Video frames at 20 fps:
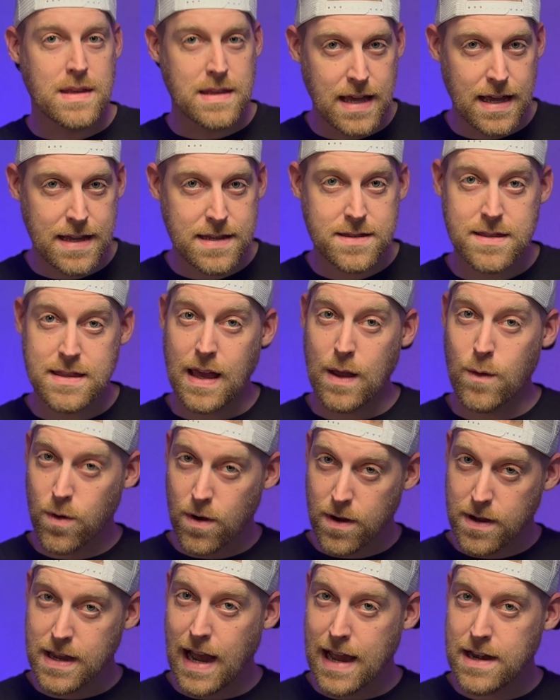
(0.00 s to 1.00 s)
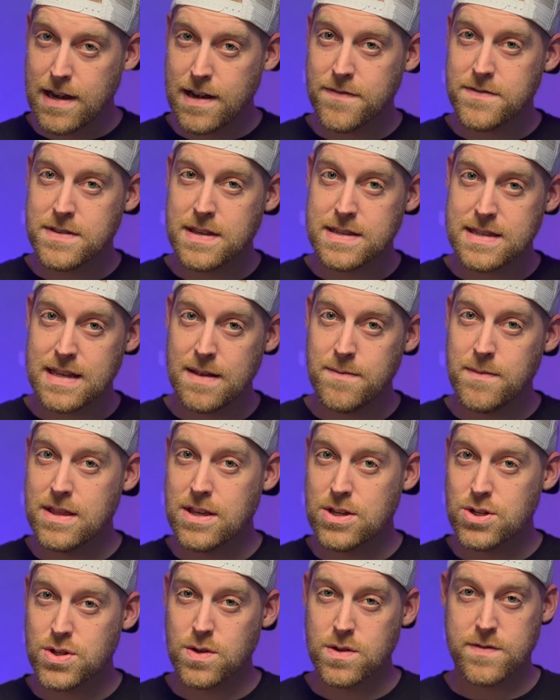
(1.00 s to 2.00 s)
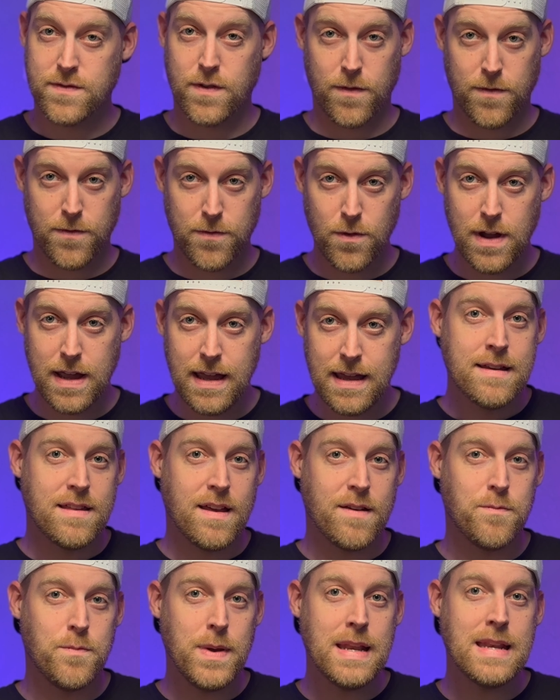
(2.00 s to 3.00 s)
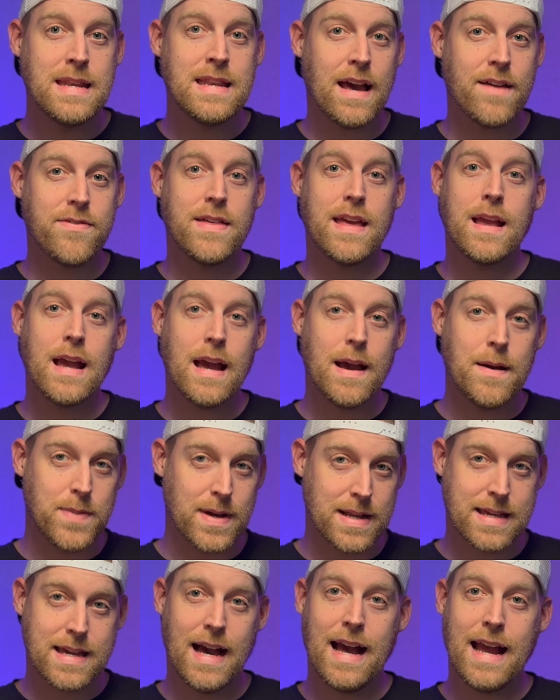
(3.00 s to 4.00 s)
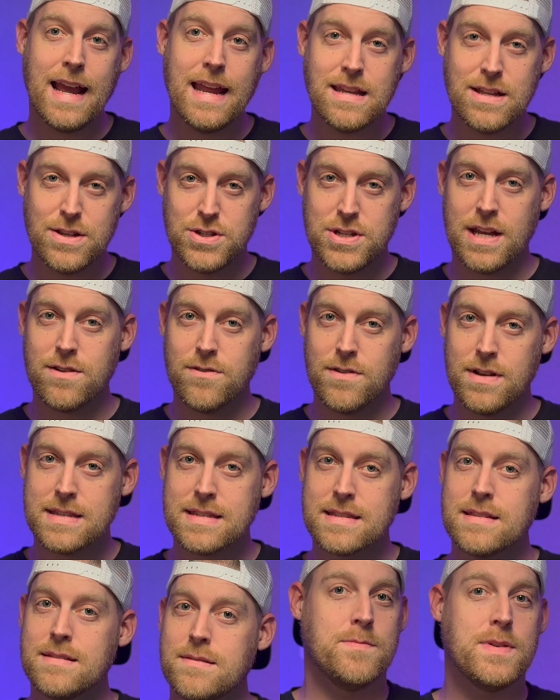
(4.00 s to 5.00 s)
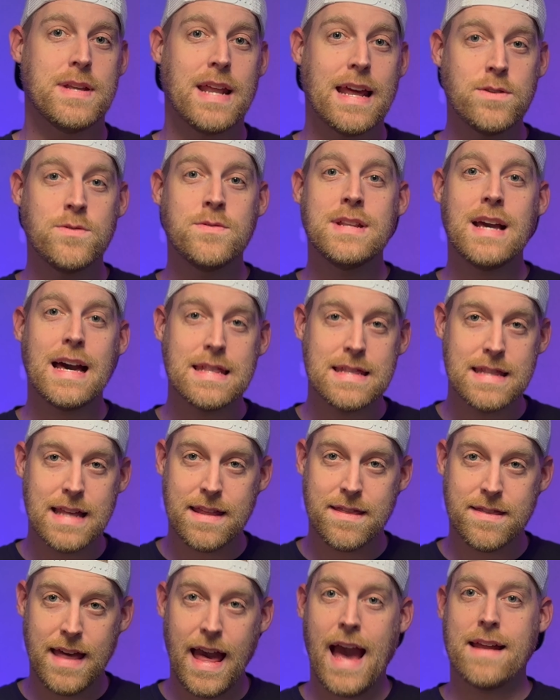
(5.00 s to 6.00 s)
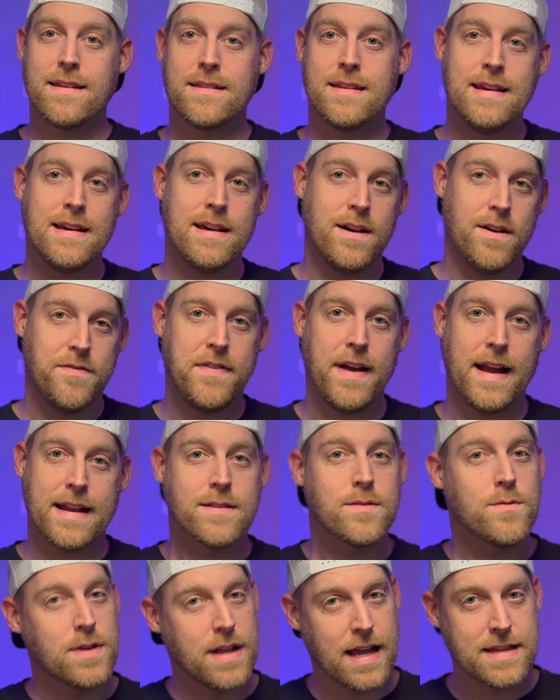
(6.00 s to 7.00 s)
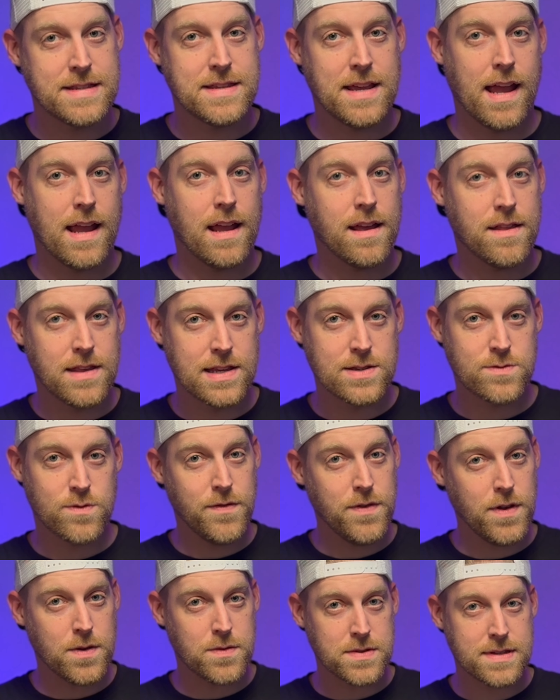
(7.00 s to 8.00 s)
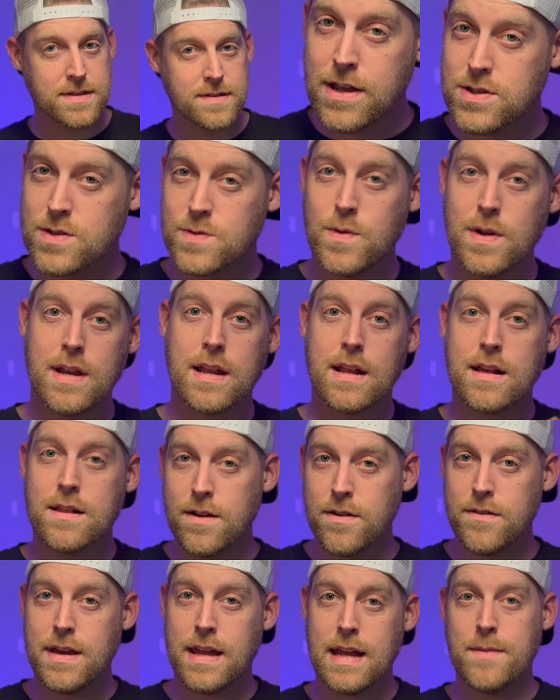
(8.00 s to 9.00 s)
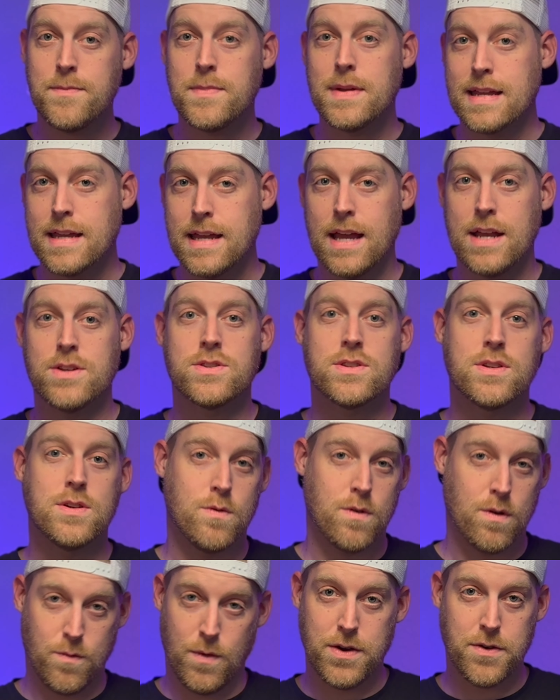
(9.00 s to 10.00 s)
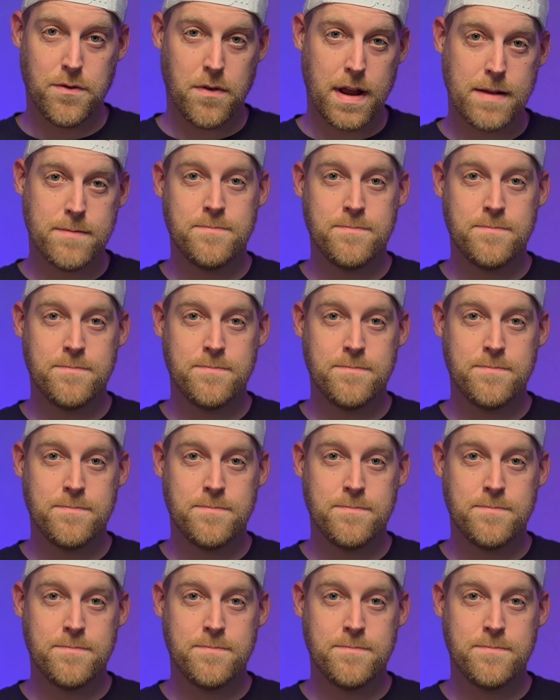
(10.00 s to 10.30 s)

Yes, they were kind enough to send me these shoes for free. They've been nothing but kind and generous, but I do not let that affect what I say in these reviews. Just wanted to clear that up in case you were wondering.